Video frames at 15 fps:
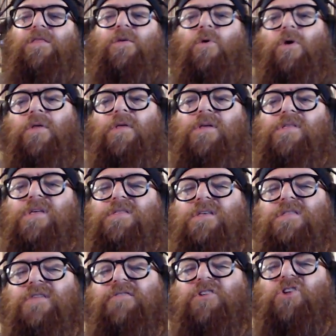
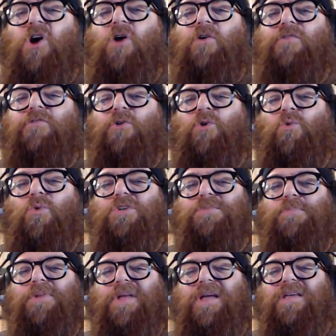the photographer
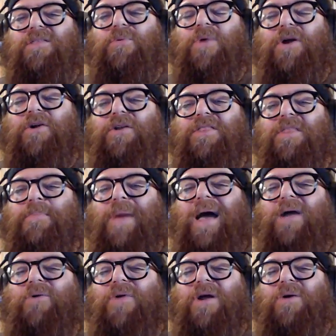was playing the record in the
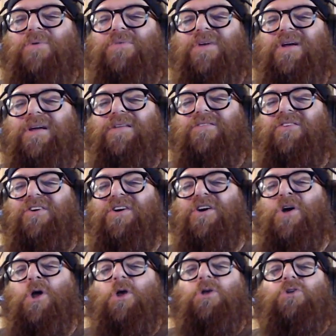background, and